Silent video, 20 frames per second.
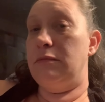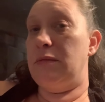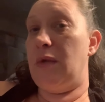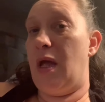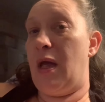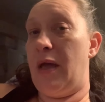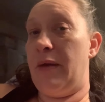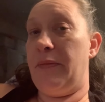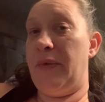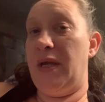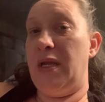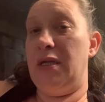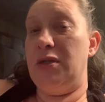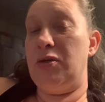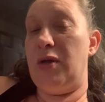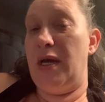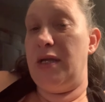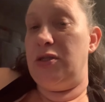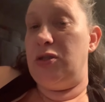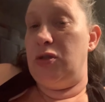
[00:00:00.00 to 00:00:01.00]
gonna
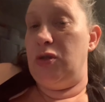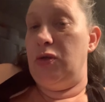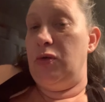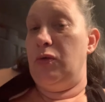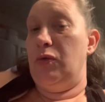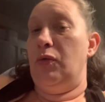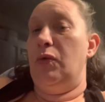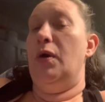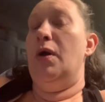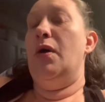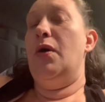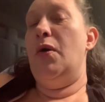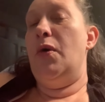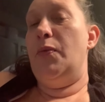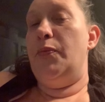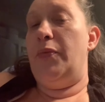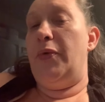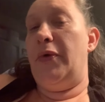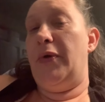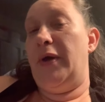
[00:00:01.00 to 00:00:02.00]
try to
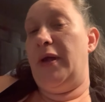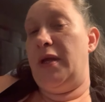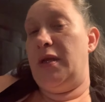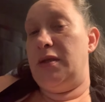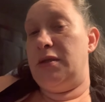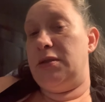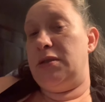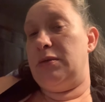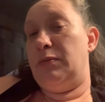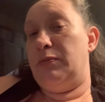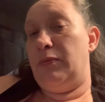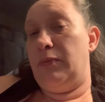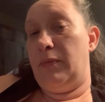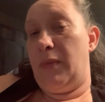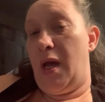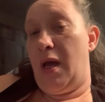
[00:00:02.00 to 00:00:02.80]
put some